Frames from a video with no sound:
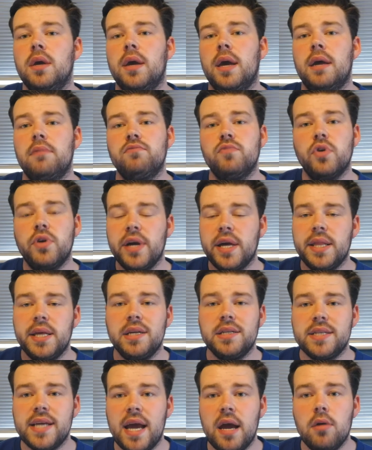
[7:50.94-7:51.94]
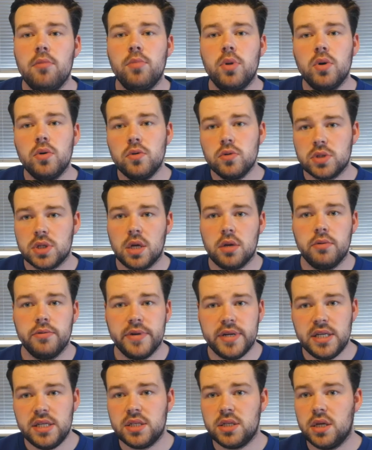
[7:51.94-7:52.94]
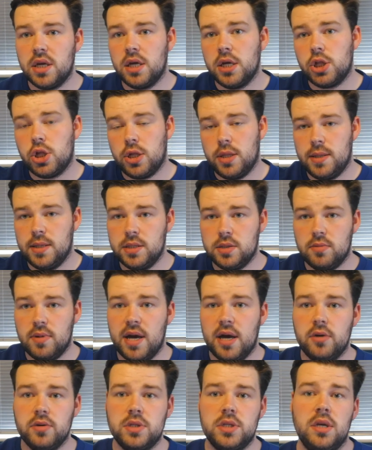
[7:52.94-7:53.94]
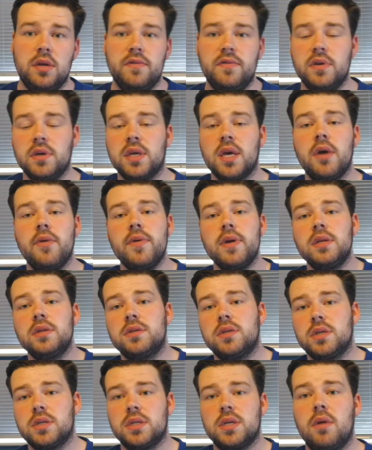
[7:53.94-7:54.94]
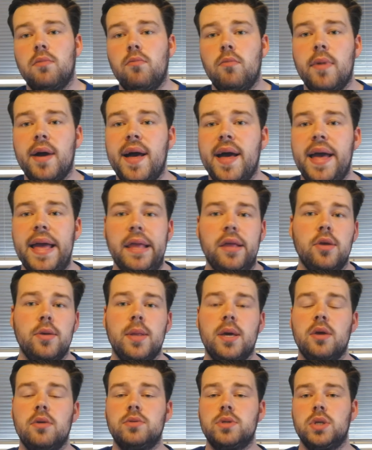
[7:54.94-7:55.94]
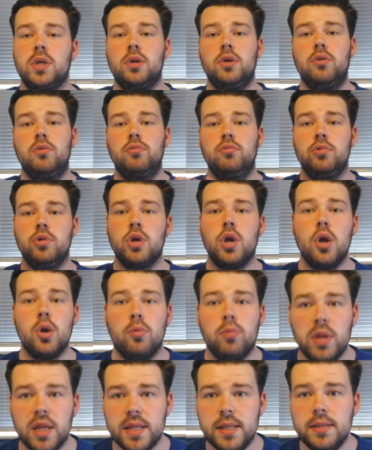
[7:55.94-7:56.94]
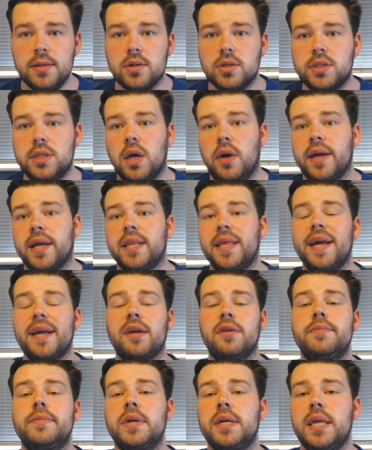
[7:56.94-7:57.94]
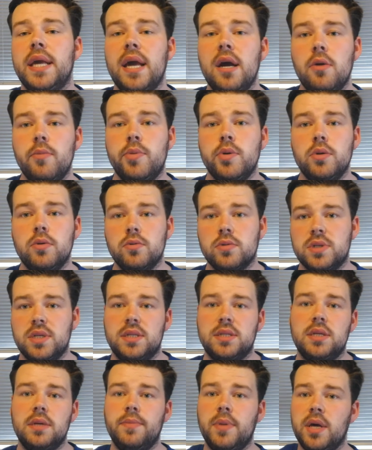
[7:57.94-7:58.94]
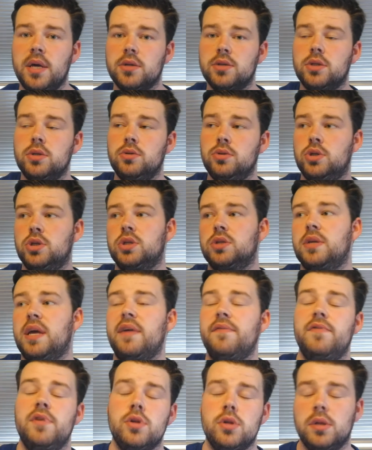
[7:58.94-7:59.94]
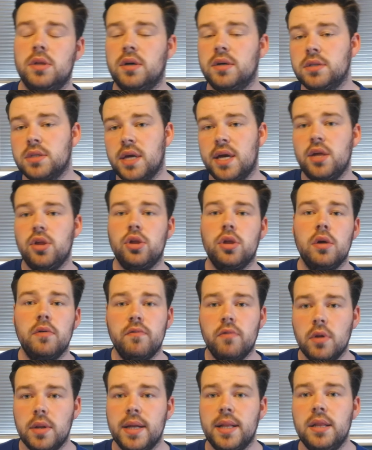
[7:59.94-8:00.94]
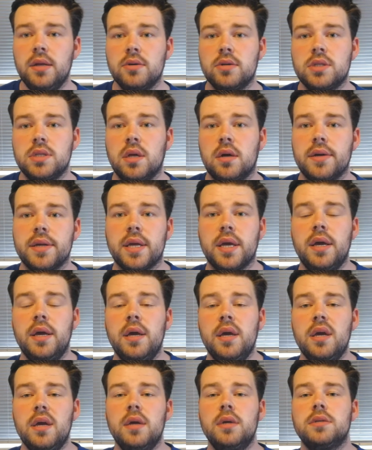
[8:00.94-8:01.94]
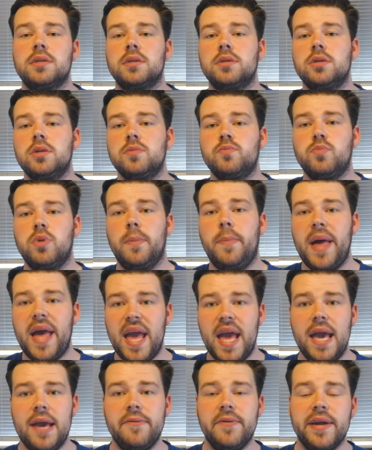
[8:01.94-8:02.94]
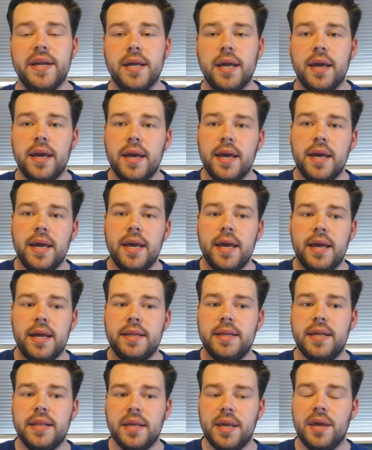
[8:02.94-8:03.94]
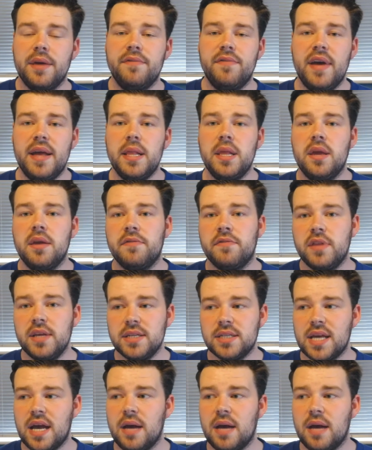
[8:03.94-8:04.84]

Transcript: And writing it down, but also researching as well. So if you go into somewhere, you know, so you know what it looks like, that can really help an autistic person, just that visualization of what it looks like. So it's just preparing in any event. If this